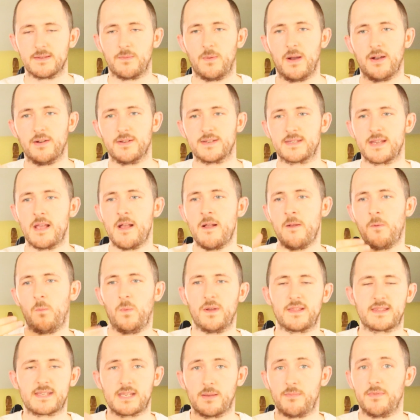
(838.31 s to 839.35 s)
Whereas
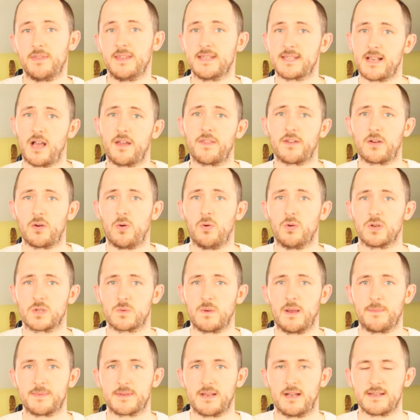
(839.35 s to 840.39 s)
with some of these other course
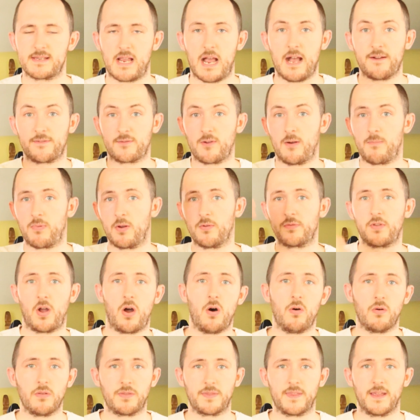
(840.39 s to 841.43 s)
websites, I have to upload the
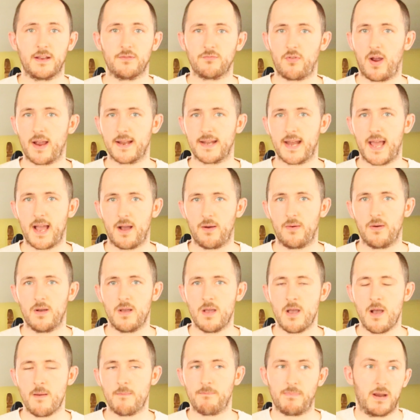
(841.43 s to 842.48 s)
whole thing right now,
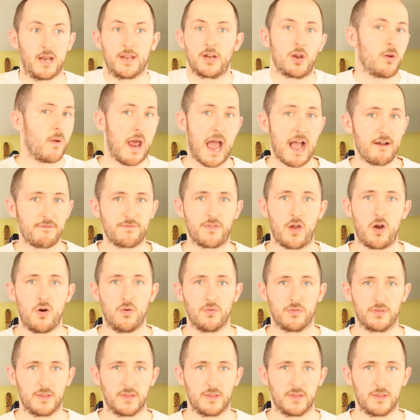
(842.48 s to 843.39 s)
but I don't have the whole